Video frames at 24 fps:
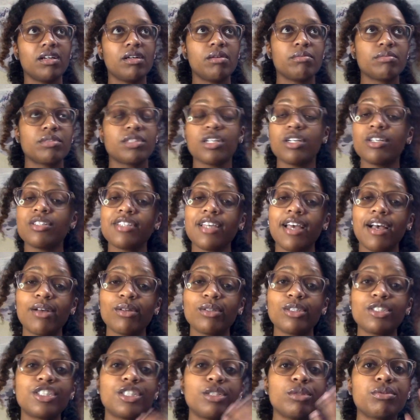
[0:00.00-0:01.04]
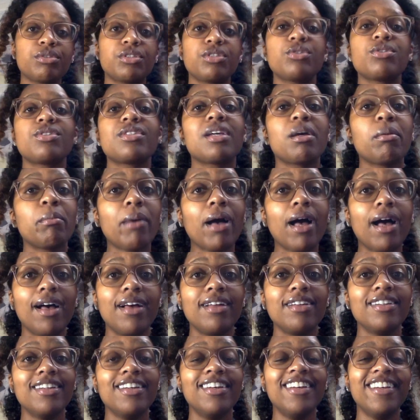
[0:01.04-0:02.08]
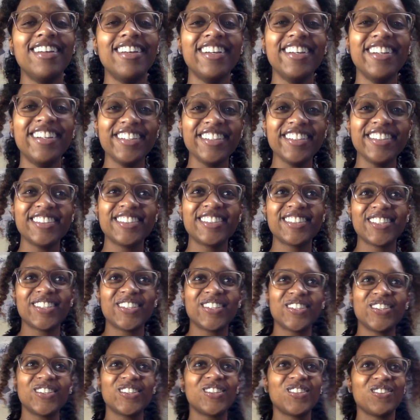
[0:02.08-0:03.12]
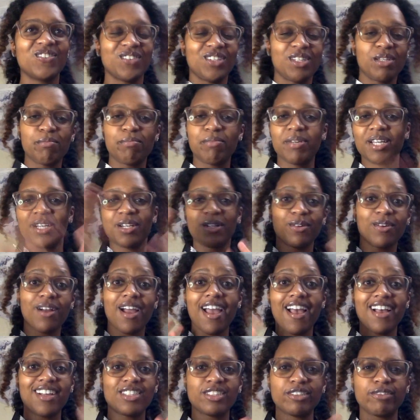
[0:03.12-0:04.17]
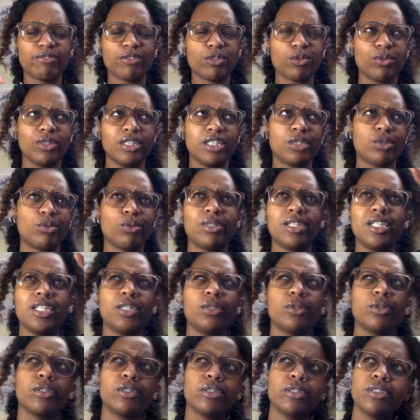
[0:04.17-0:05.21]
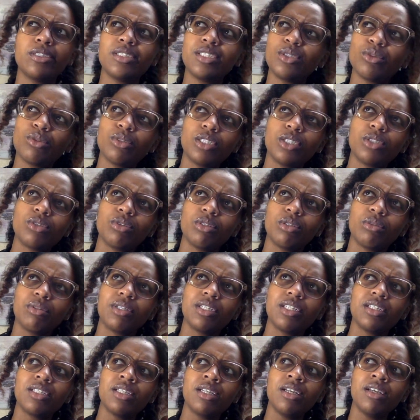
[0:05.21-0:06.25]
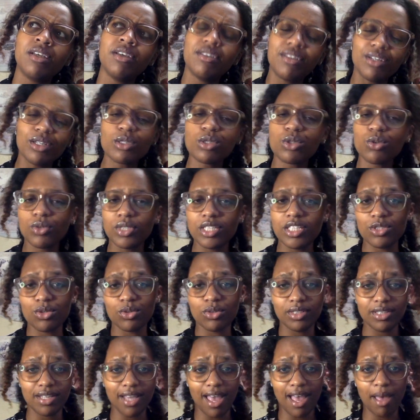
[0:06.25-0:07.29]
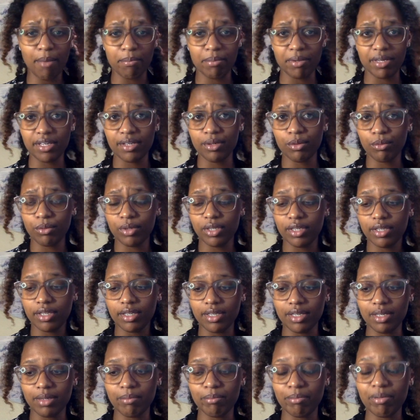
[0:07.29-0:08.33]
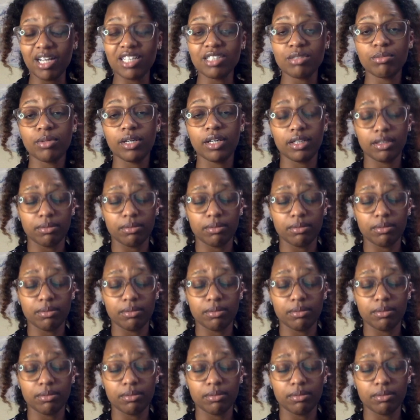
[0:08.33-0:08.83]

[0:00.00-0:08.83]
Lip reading: Turns out she was using a bot. So when the big crash of 2020 or early 2020 happened when Poshmark,